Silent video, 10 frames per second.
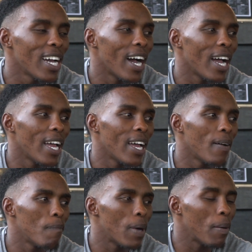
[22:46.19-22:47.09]

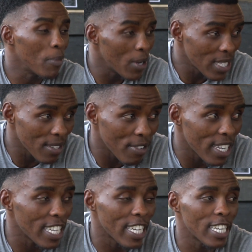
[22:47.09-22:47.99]
I'm not
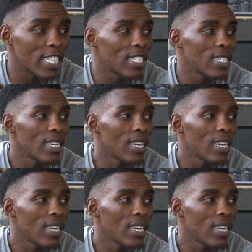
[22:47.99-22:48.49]
defending it,